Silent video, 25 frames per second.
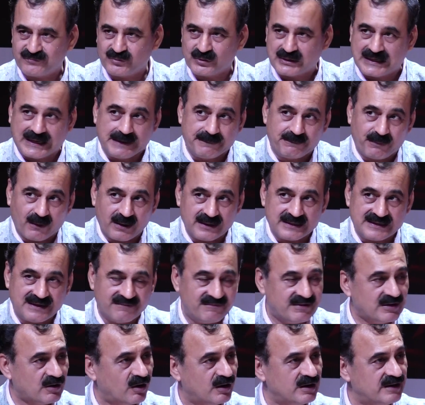You will have to
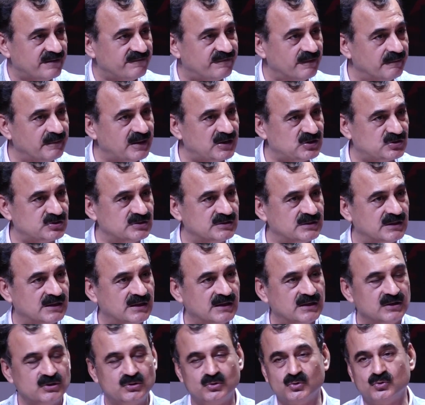keep on giving all
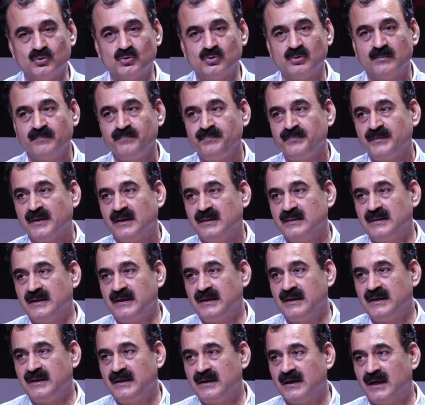information to
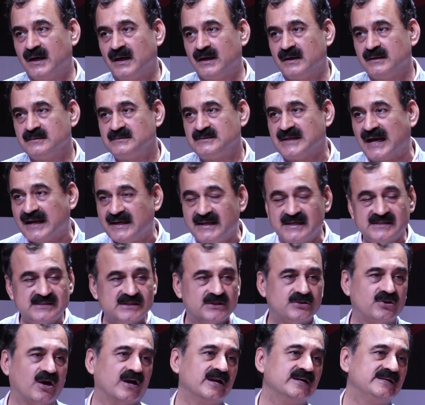
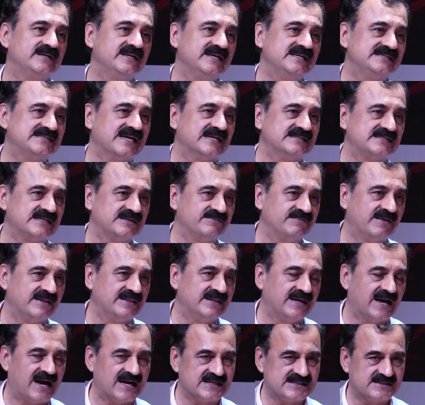the Chinese
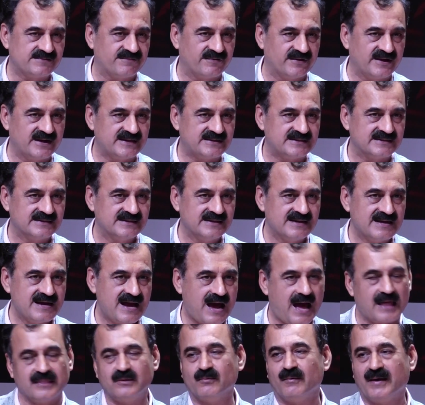authorities as and when they ask for
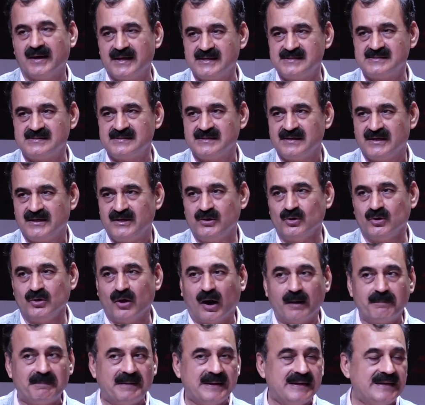it.
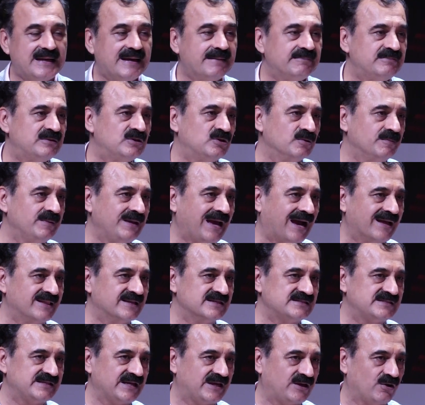Otherwise, you'll not be
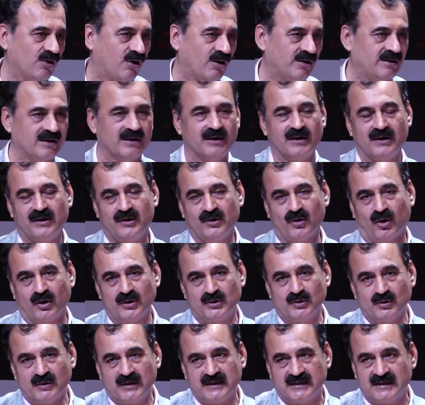deemed to be either
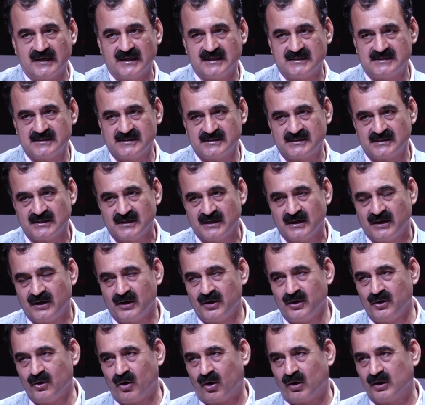secure, nor duly
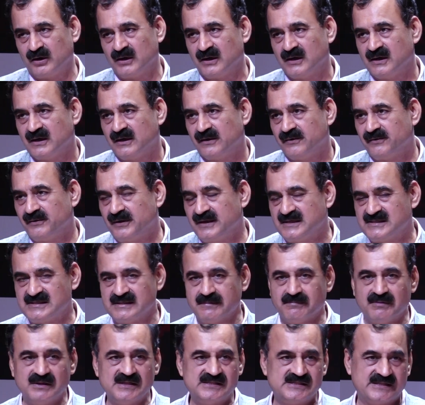diligent, nor
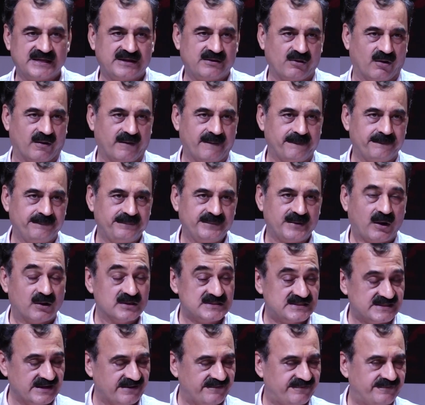reasonably
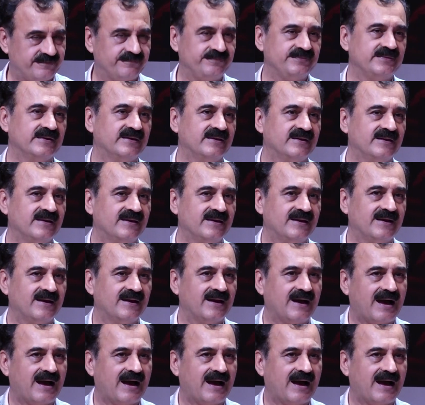secure or safe.